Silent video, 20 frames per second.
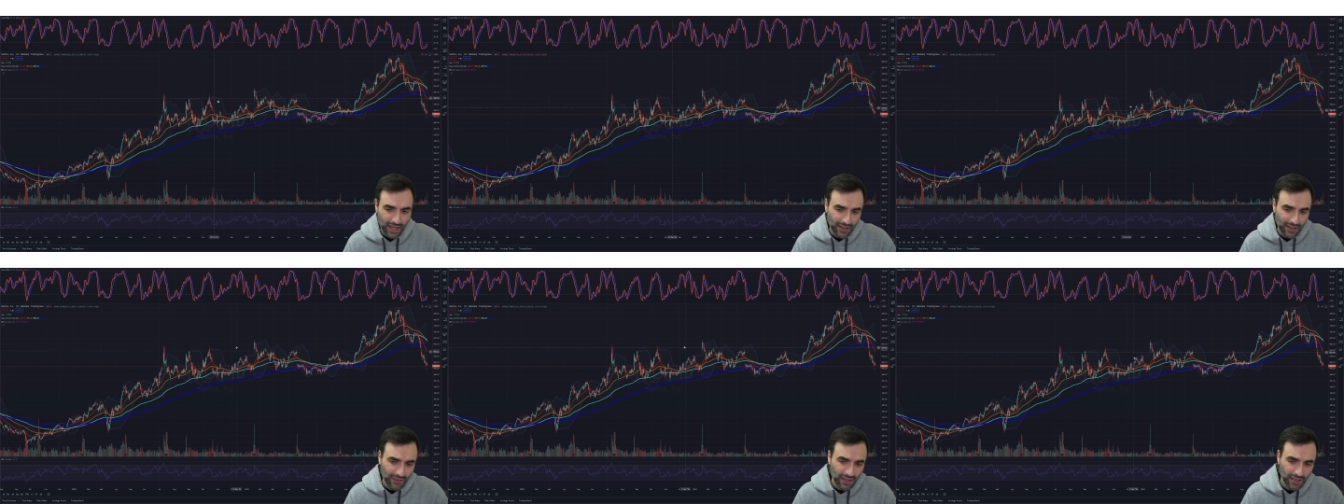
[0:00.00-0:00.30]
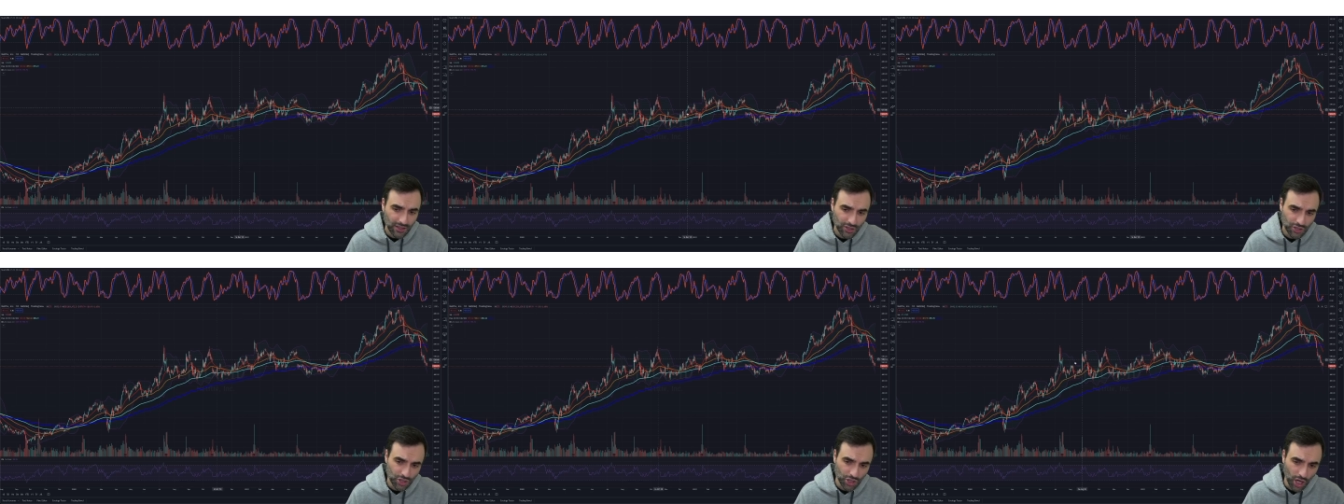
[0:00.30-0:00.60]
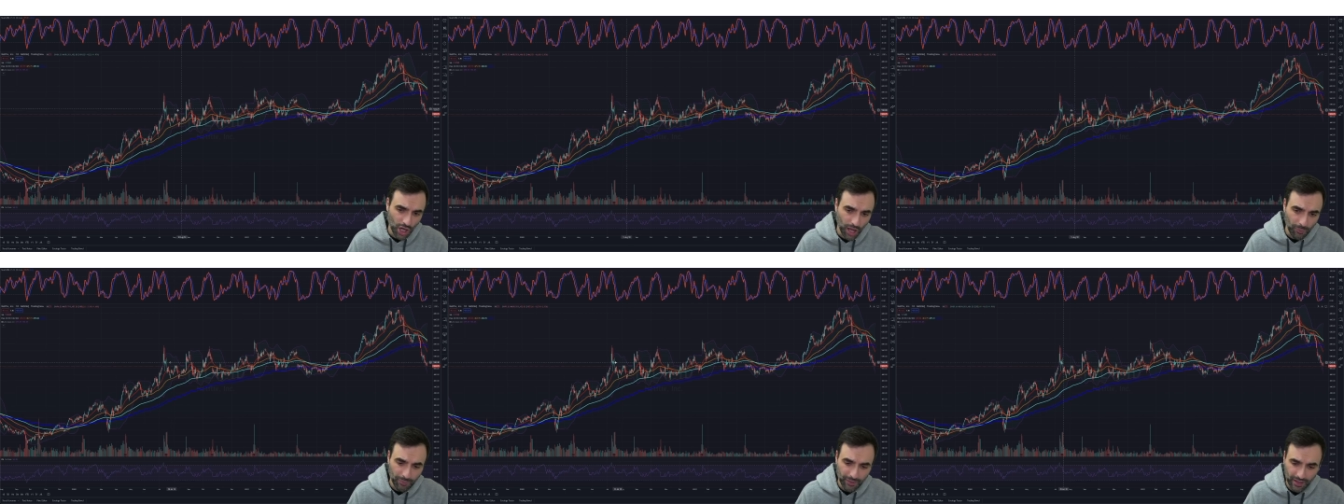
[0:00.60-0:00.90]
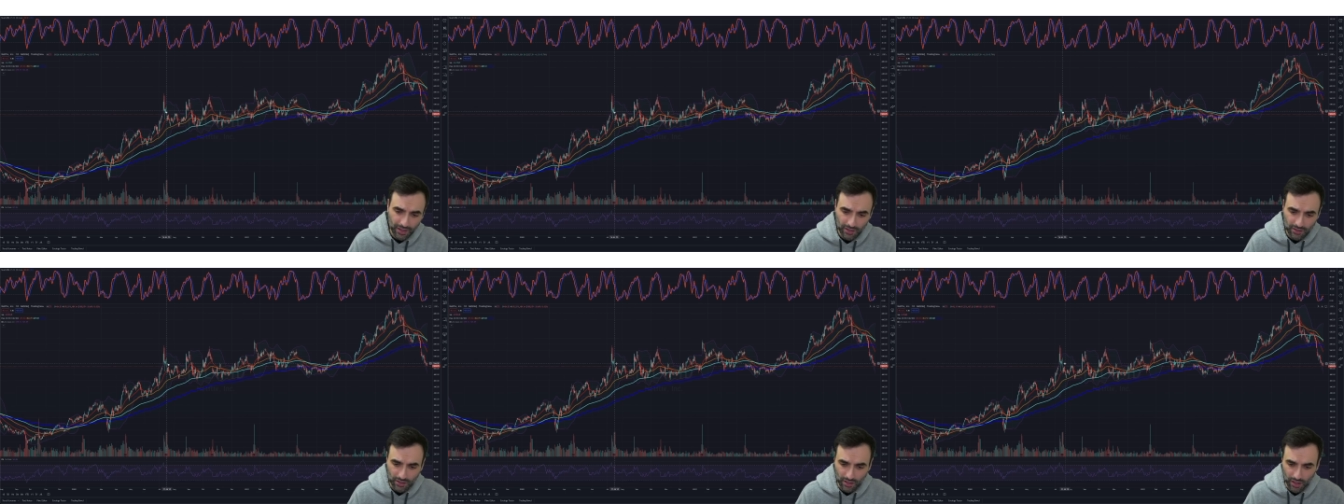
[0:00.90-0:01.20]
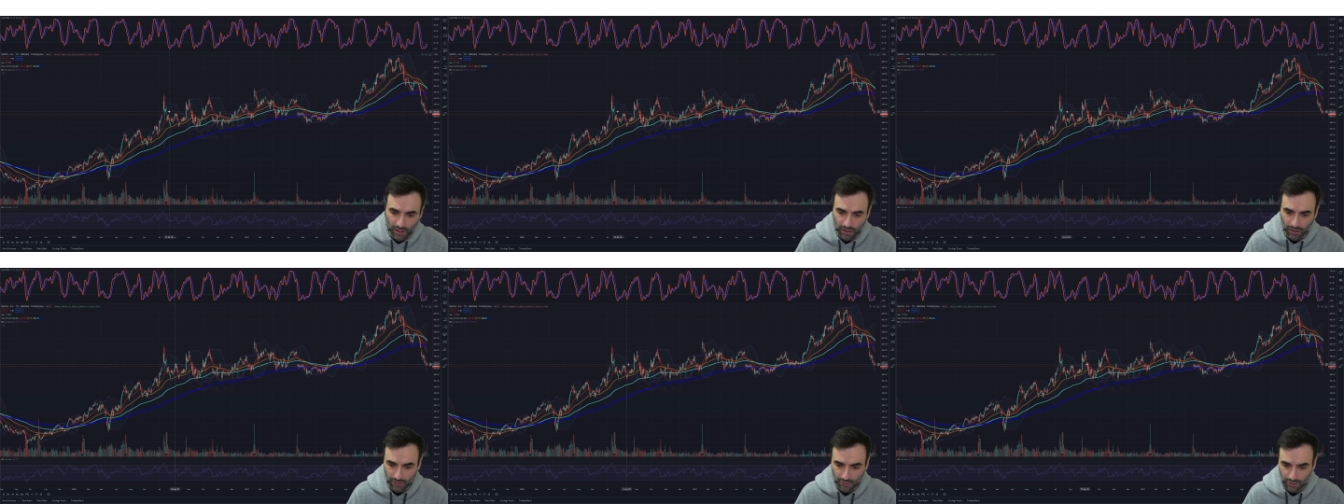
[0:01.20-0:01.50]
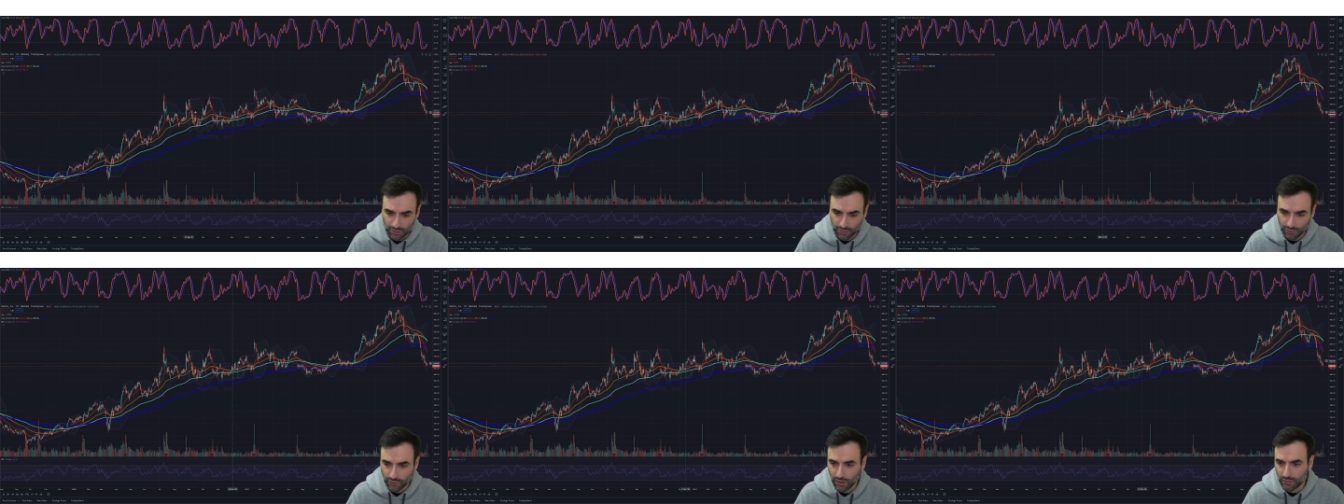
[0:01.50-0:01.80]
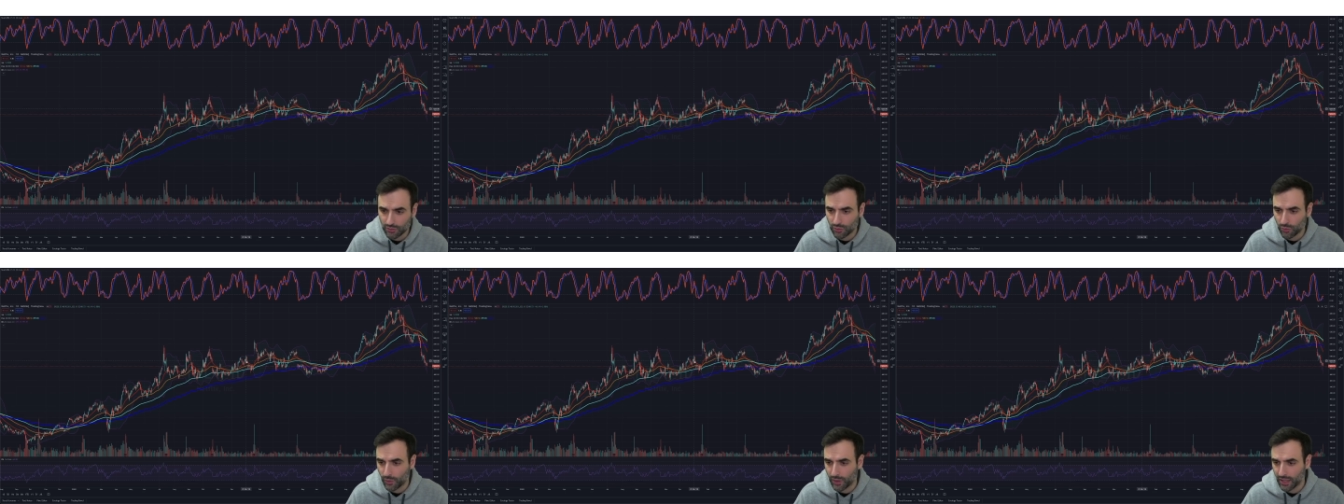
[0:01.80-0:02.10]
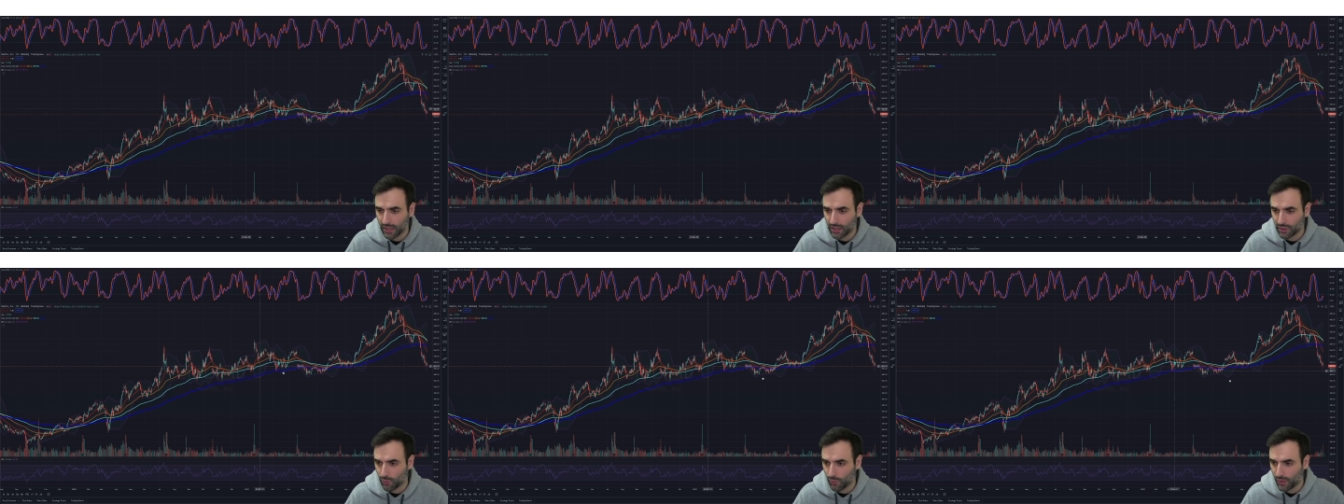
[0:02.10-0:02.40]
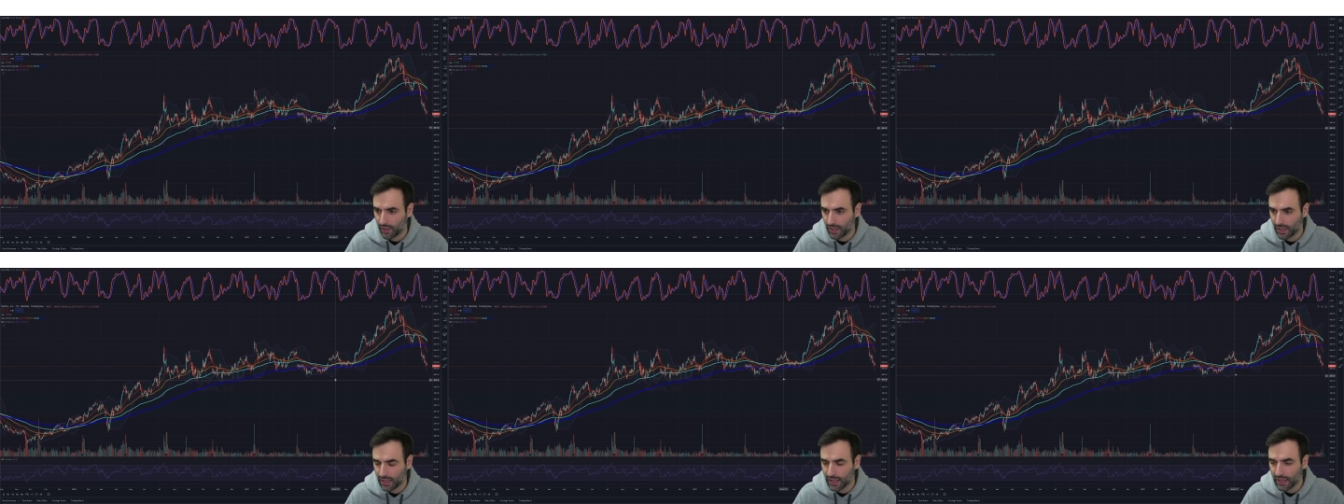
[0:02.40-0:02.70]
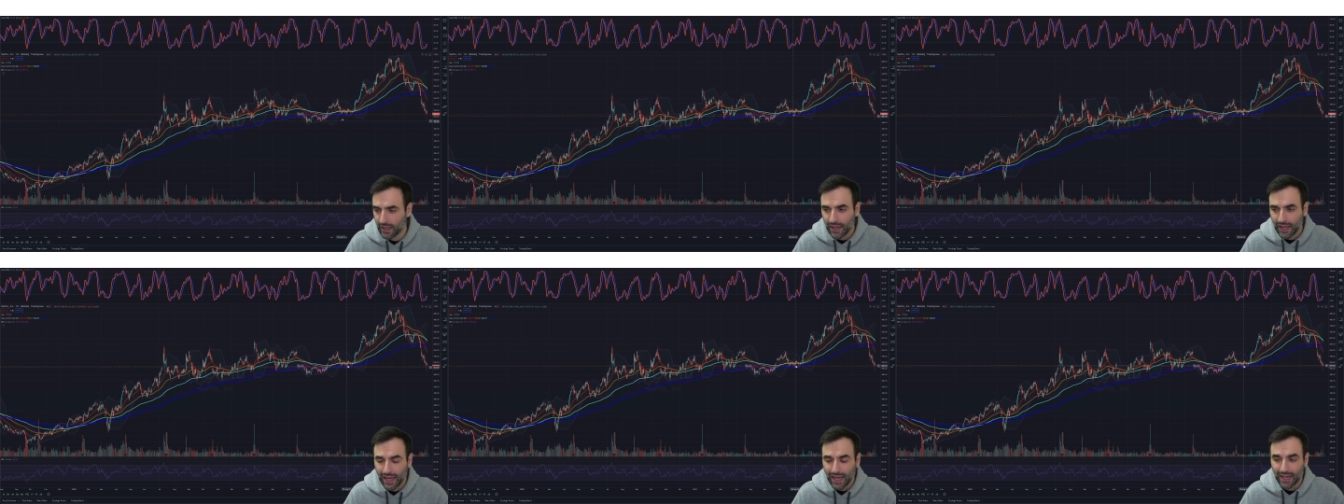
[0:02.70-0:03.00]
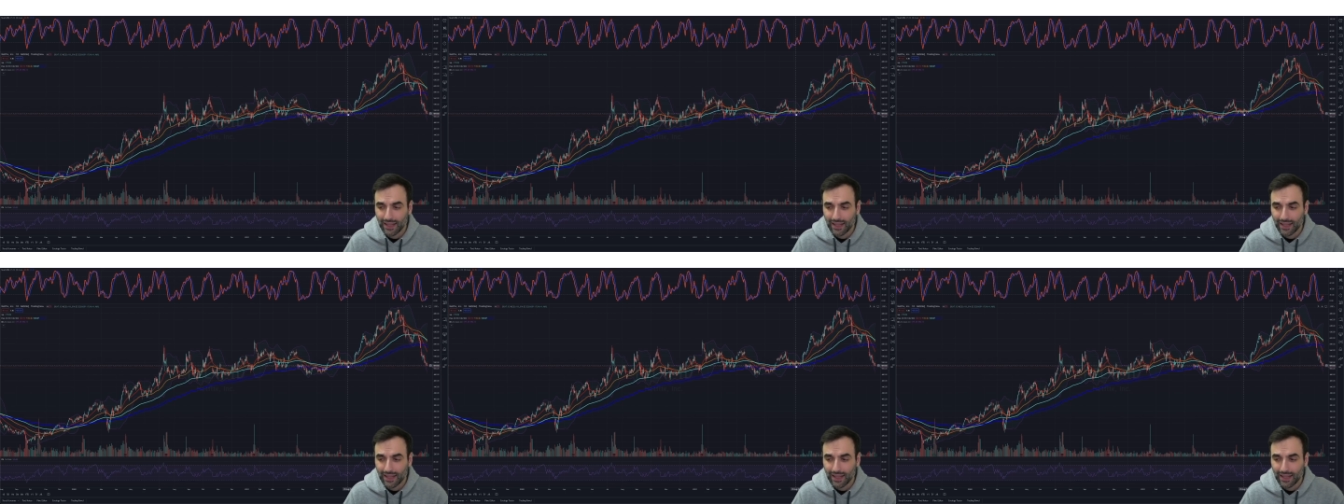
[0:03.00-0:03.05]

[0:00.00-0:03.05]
and then it's chopping along throughout 2020